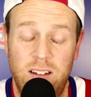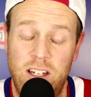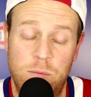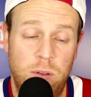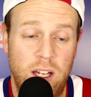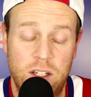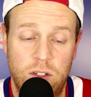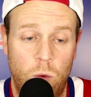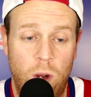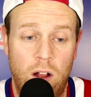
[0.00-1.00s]
He's playing
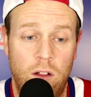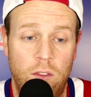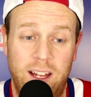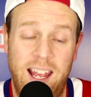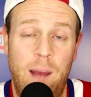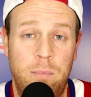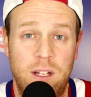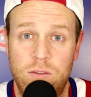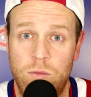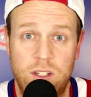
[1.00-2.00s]
so well. The cap
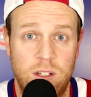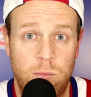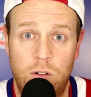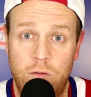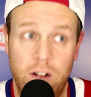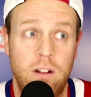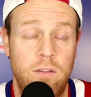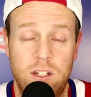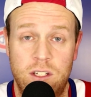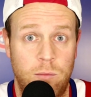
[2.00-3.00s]
hit's reasonable, very
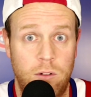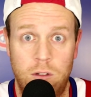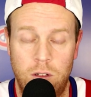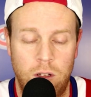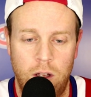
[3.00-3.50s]
reasonable.